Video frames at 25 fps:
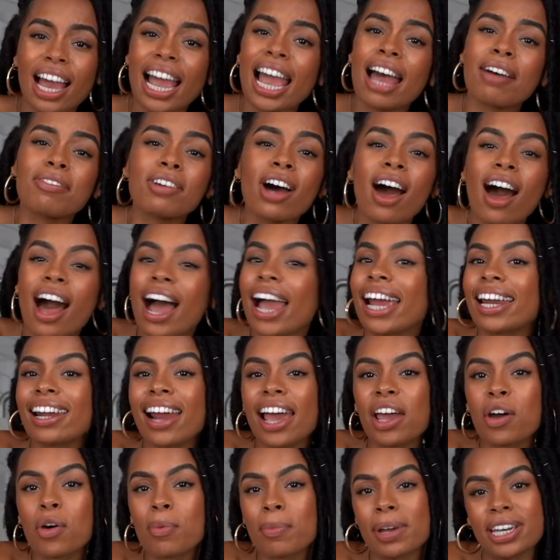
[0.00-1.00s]
I have a
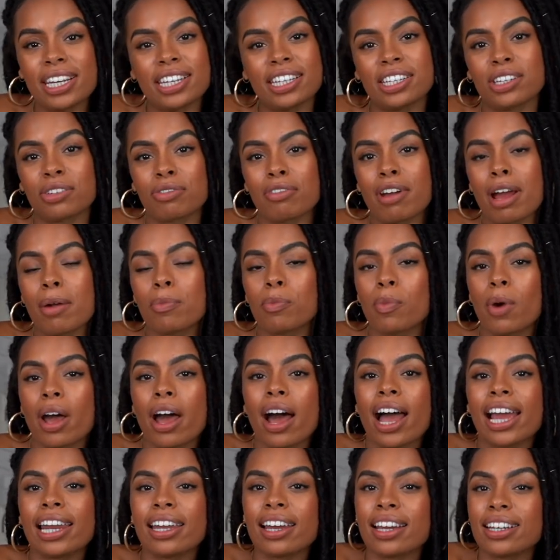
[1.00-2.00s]
highlight on my Instagram where
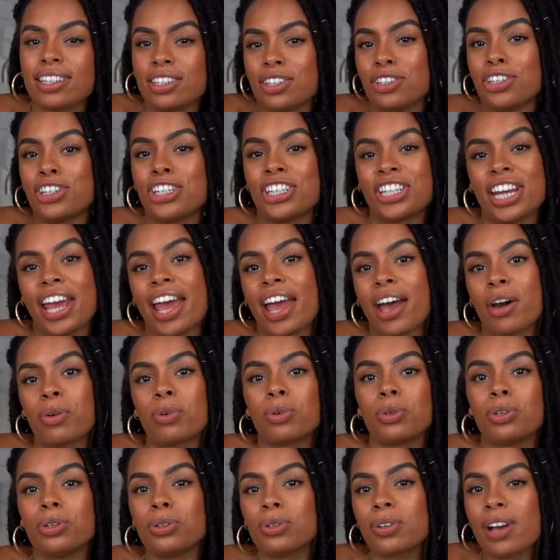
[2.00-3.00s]
I like to share
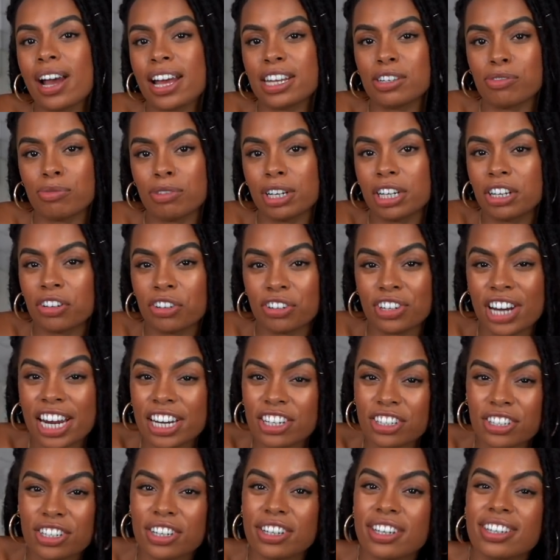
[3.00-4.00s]
all you guys
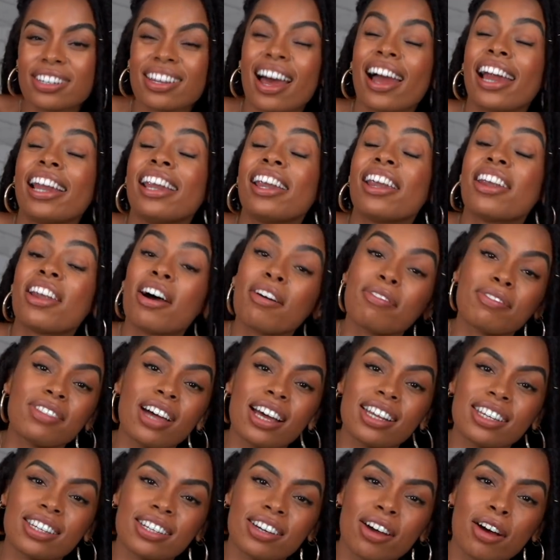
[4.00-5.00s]
recreations. I love
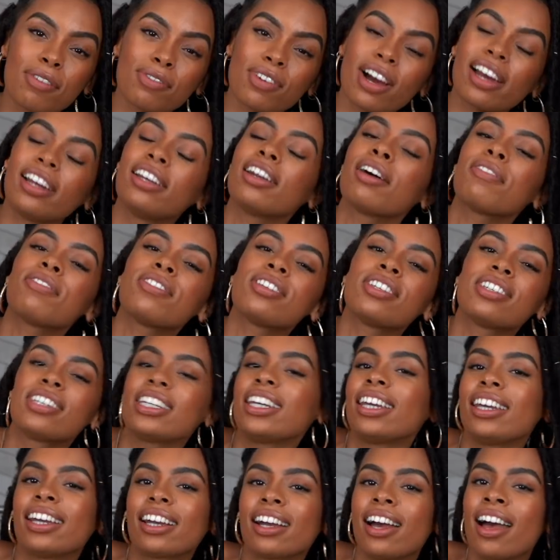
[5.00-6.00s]
that stuff. I love
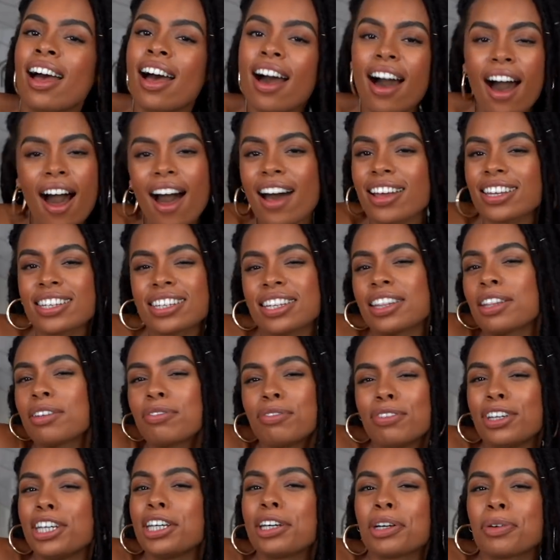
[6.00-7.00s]
seeing us in the
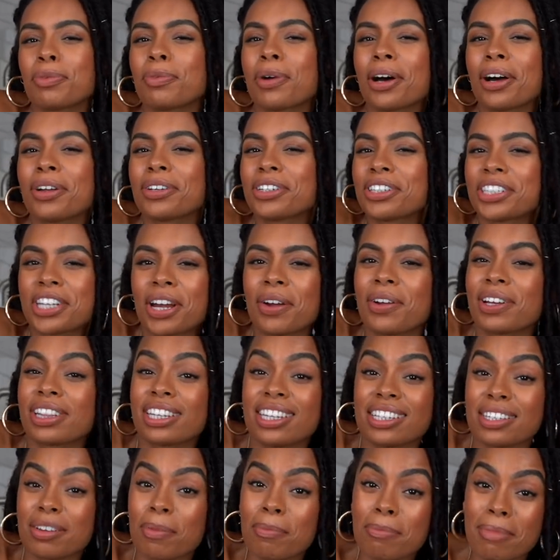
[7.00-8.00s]
vegan world sharing
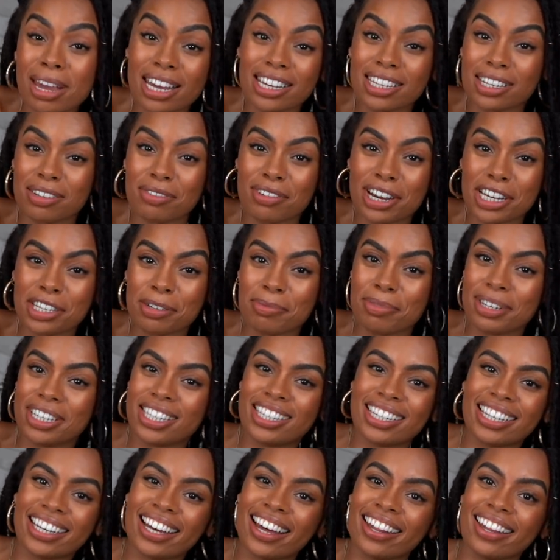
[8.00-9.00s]
these amazing
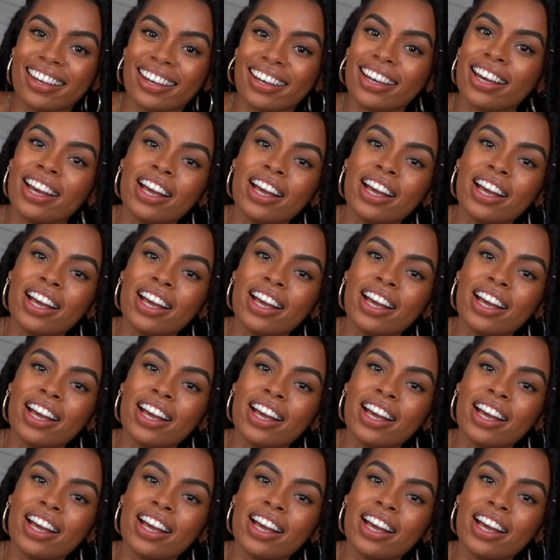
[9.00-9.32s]
recipes together.